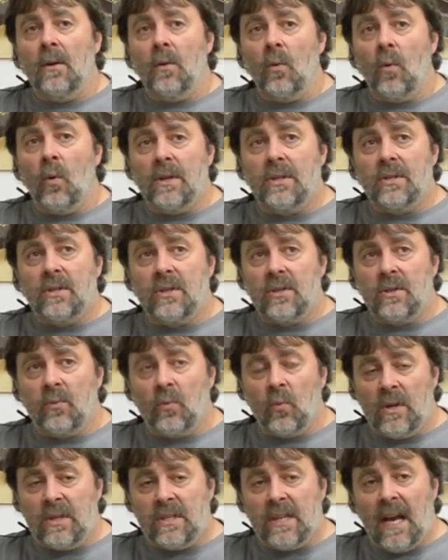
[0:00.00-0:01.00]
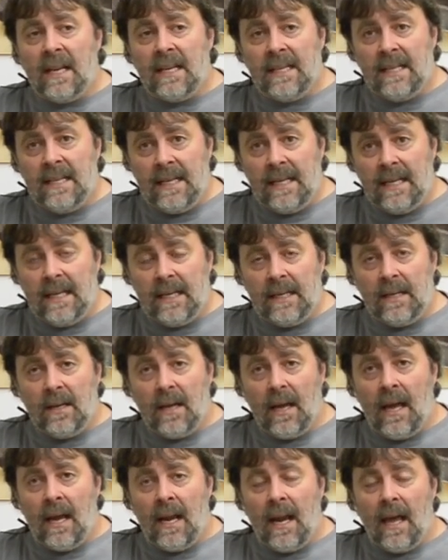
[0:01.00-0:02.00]
which I did,
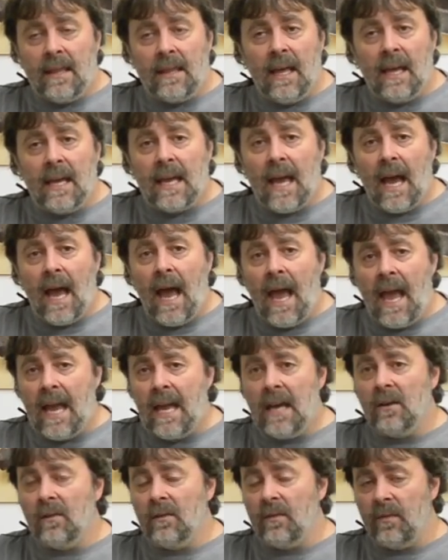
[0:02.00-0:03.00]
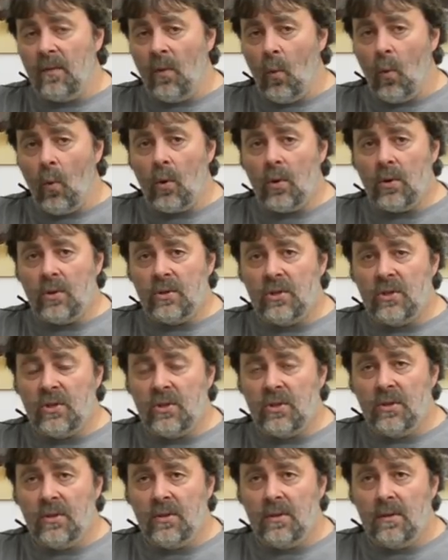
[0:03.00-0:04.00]
and I think I hand
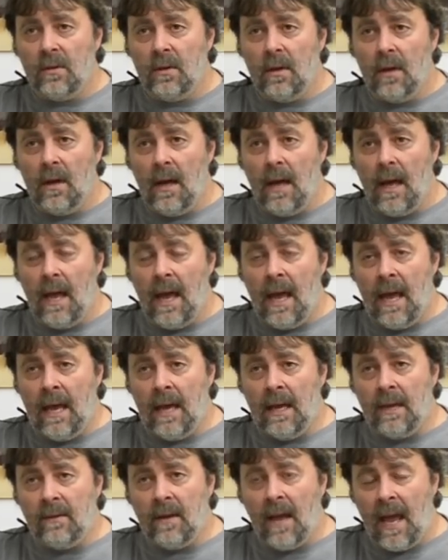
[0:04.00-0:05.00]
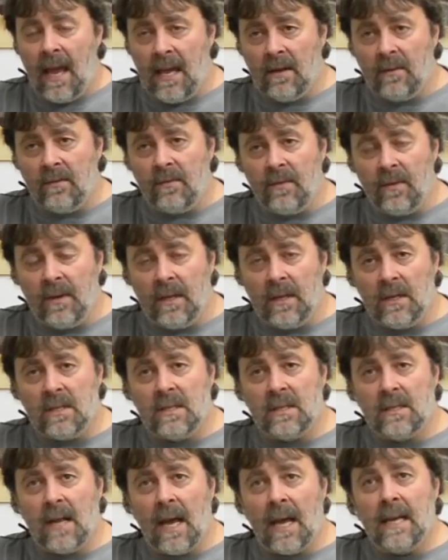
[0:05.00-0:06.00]
forged and hand
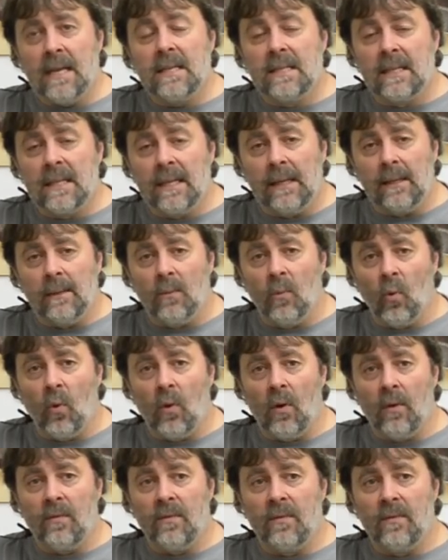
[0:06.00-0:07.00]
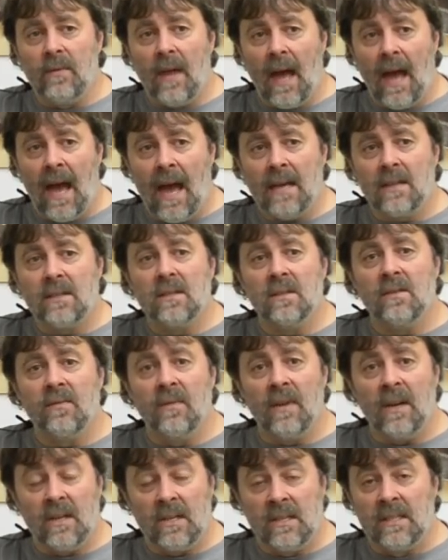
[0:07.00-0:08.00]
finished 18 more axes
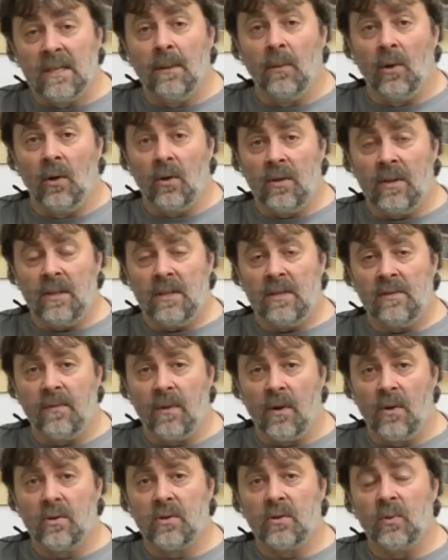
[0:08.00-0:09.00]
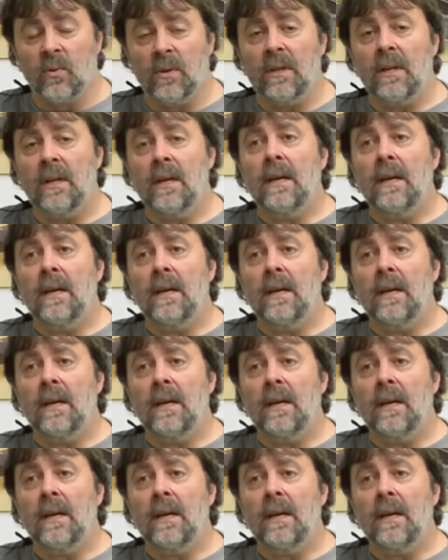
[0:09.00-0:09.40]
very similar to this first one